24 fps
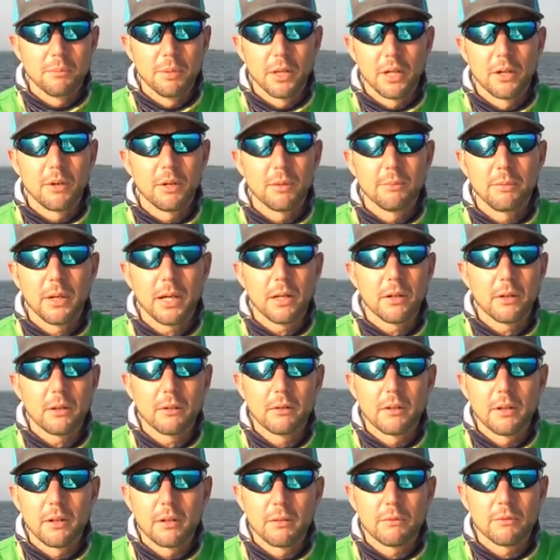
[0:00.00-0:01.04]
bigger and
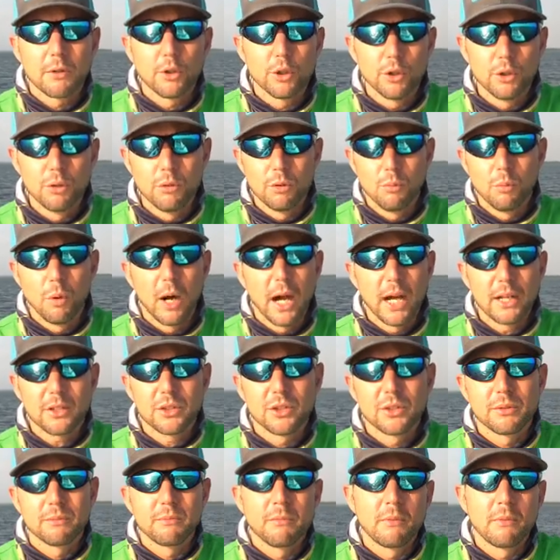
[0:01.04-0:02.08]
better for you to watch.